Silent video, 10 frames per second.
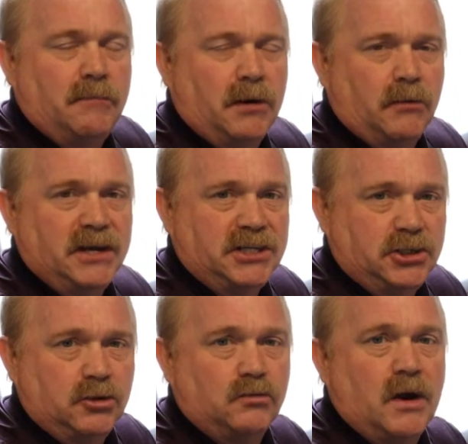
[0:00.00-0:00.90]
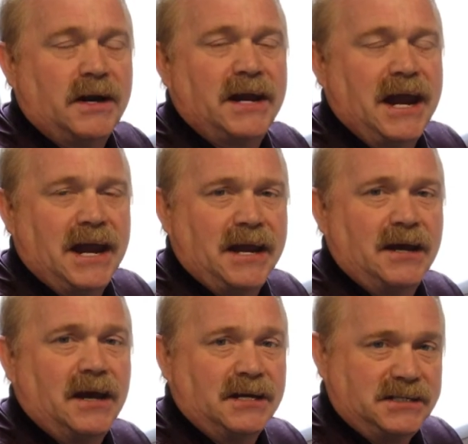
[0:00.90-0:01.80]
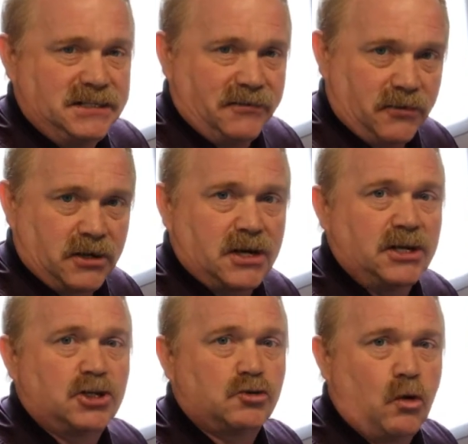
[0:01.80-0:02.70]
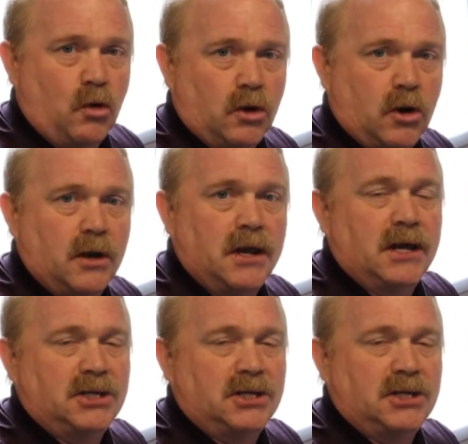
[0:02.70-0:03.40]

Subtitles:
but we do run a different controller